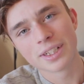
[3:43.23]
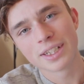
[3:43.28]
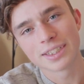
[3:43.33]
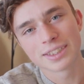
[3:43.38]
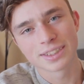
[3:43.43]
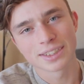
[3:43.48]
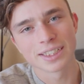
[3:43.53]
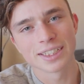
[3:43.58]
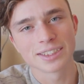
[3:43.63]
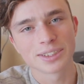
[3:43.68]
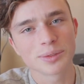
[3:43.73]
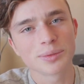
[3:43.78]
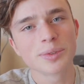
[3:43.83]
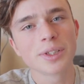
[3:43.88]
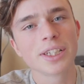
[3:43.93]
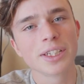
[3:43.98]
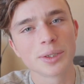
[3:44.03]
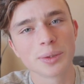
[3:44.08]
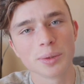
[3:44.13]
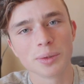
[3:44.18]
It's a
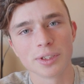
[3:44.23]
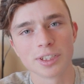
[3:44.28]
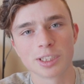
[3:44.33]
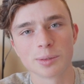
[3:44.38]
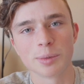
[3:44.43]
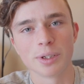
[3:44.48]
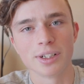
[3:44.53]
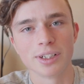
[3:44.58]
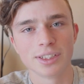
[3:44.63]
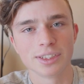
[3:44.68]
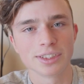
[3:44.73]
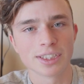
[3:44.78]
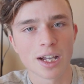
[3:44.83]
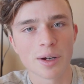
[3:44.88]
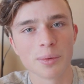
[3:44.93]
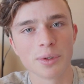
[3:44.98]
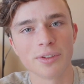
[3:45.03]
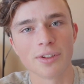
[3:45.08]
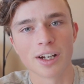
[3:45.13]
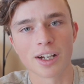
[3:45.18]
really cool experience. I
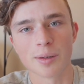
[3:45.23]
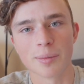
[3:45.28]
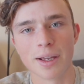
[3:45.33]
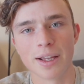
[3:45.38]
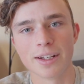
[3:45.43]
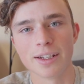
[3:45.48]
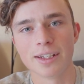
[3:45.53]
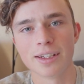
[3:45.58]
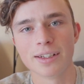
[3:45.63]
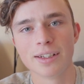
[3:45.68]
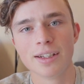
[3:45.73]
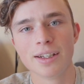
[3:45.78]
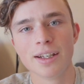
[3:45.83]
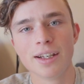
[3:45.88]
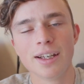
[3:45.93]
would recommend it.